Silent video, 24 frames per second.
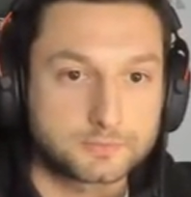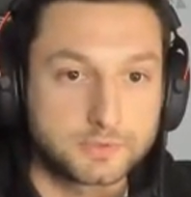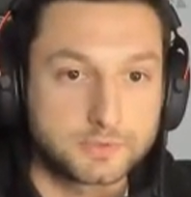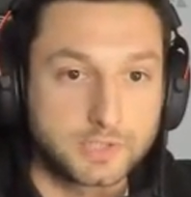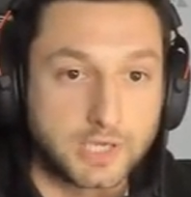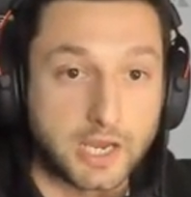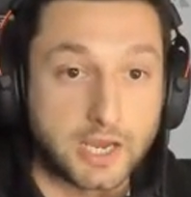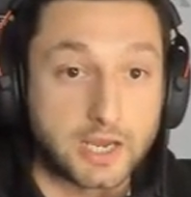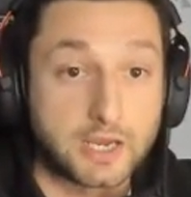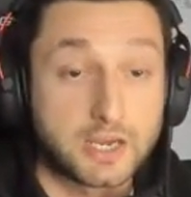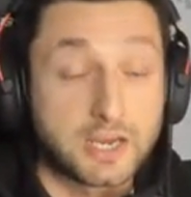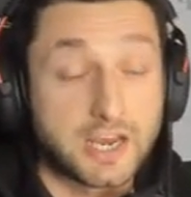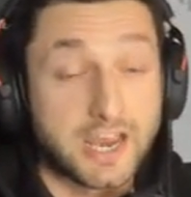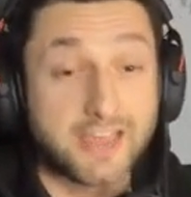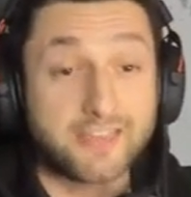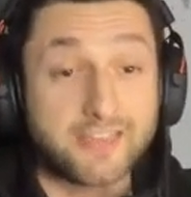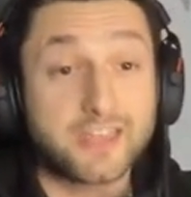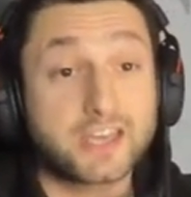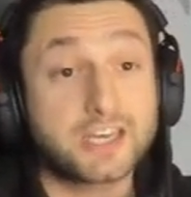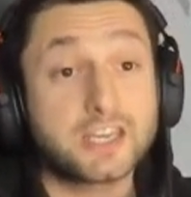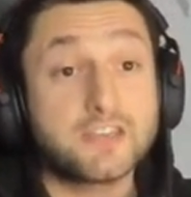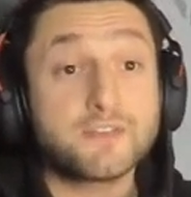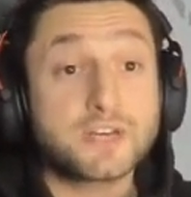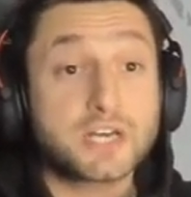Yeah, and
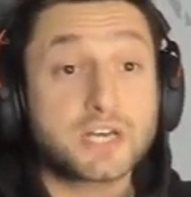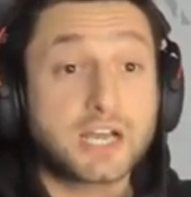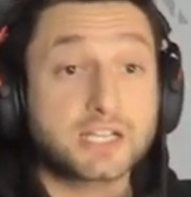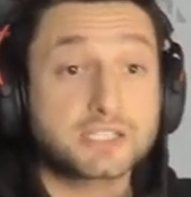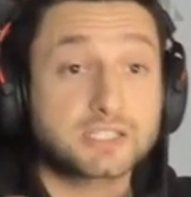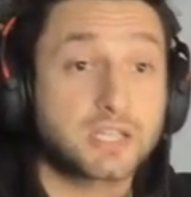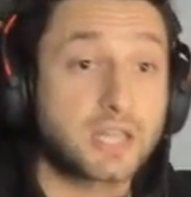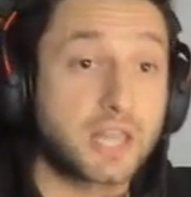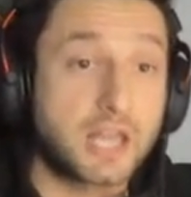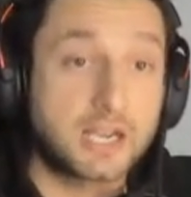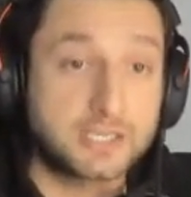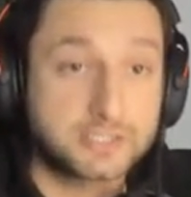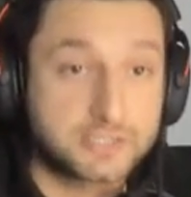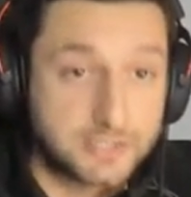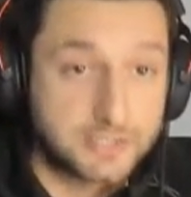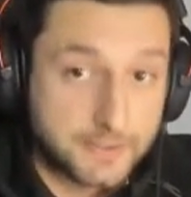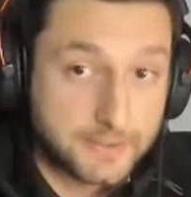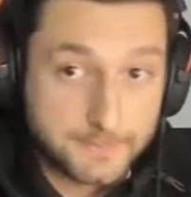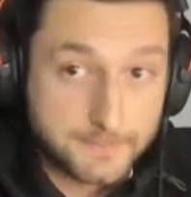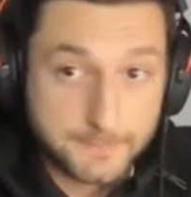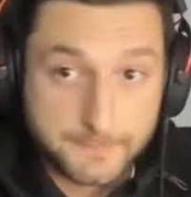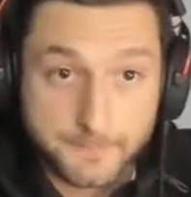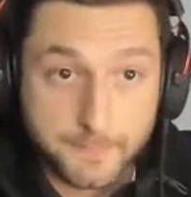then even Atalanta,